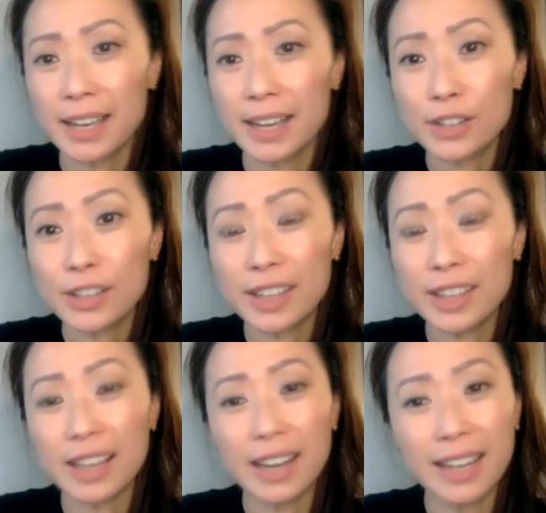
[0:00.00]
here's the
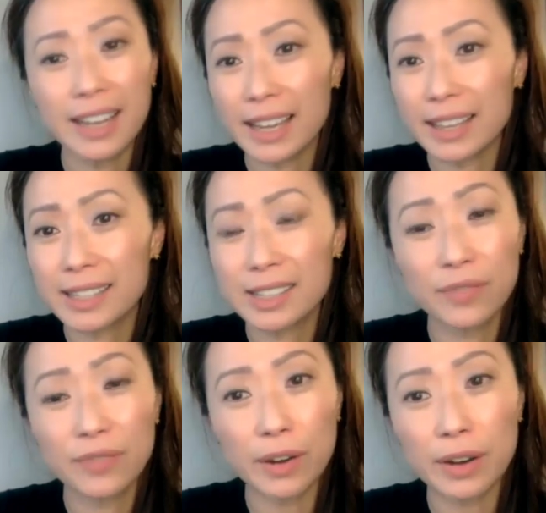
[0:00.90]
thing, and again, this is
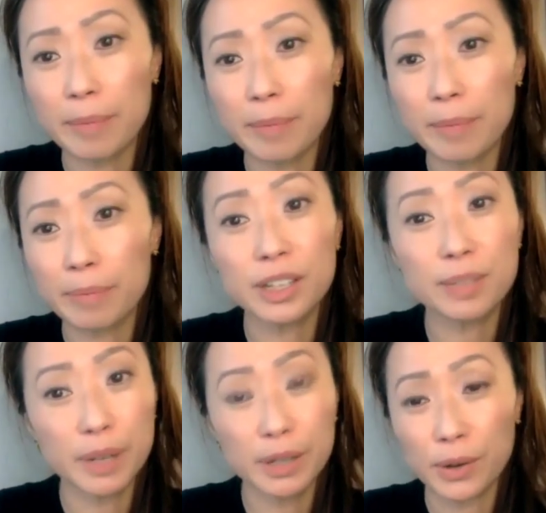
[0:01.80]
very
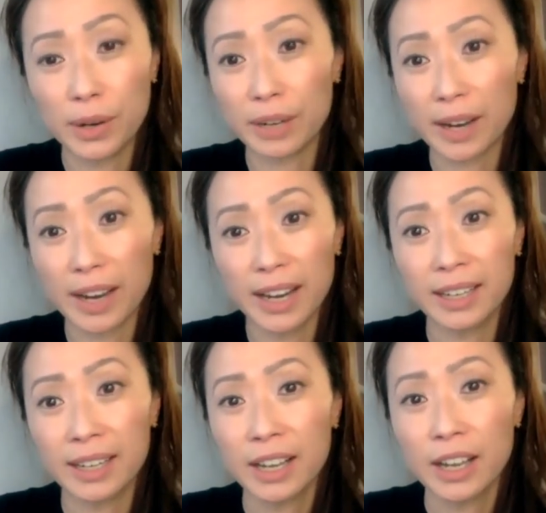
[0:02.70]
bullish Bitcoin,
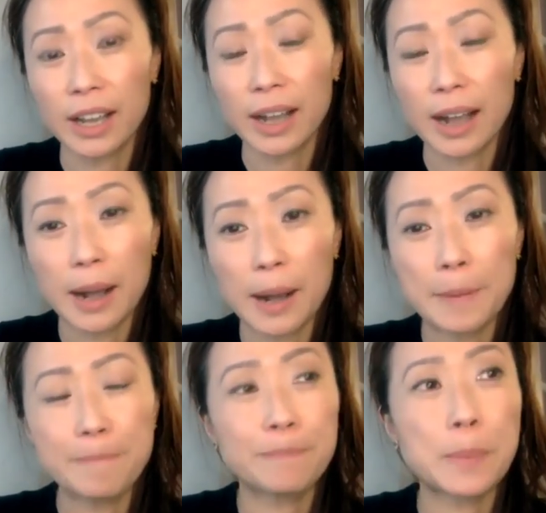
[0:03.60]
right?
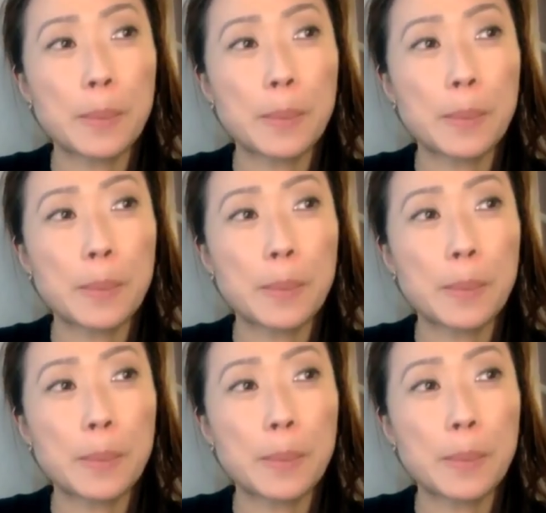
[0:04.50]
Um,